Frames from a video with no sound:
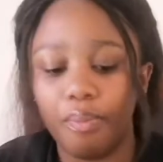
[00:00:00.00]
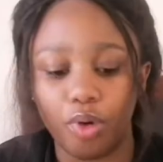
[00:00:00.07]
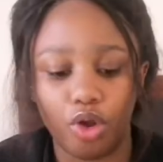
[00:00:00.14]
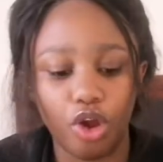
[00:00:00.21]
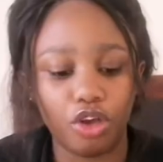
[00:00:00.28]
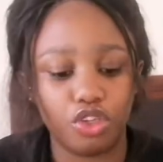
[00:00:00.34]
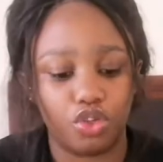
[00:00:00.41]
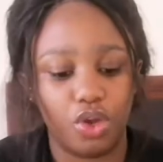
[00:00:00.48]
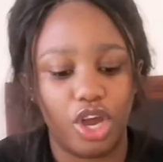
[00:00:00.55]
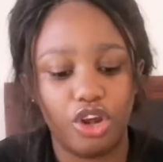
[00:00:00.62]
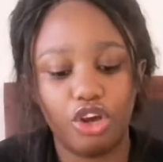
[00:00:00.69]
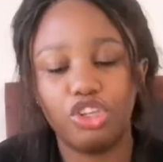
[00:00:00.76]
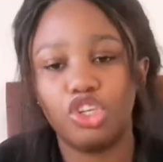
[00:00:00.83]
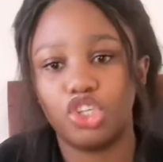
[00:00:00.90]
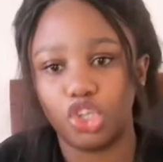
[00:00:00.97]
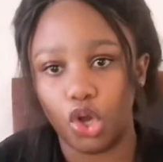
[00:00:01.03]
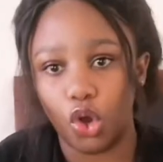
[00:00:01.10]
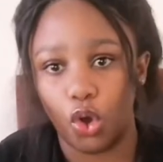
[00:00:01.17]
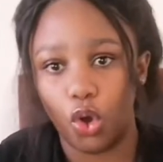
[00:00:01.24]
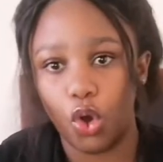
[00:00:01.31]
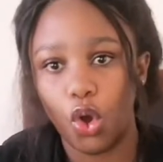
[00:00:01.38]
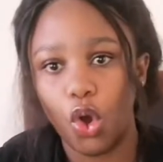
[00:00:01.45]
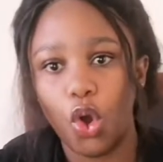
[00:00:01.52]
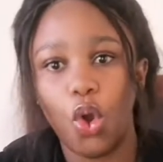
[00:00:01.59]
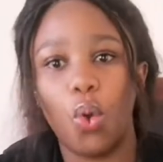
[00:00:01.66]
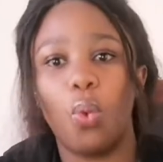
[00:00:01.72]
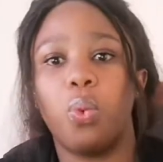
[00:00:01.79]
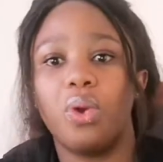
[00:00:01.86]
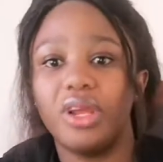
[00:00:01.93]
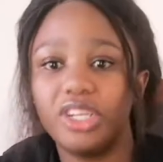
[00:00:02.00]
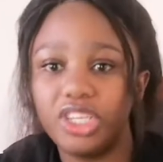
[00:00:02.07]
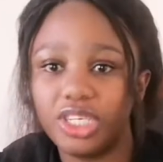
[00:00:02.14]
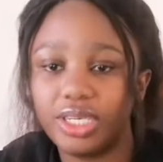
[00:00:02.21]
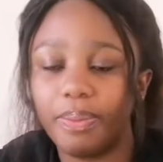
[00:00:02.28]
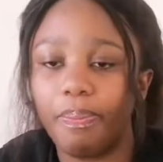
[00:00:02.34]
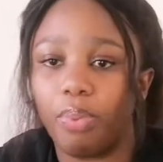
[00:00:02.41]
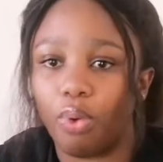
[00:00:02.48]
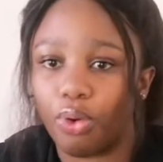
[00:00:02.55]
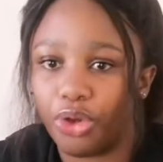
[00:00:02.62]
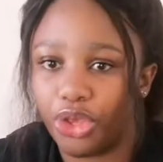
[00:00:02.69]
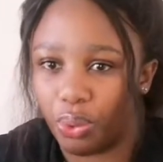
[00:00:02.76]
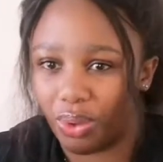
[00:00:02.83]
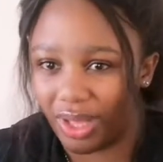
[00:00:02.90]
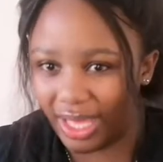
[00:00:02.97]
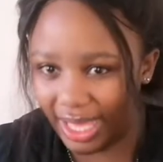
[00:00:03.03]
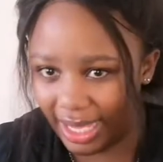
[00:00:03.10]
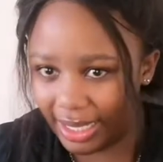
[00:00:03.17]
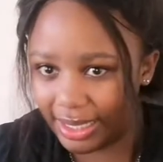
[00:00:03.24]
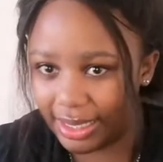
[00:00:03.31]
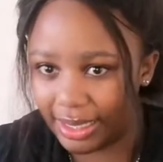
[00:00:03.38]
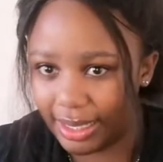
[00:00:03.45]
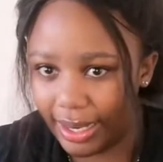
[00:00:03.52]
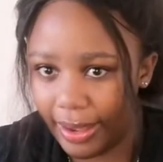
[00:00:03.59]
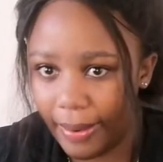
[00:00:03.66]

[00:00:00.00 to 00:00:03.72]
because you are not sure which book you will get.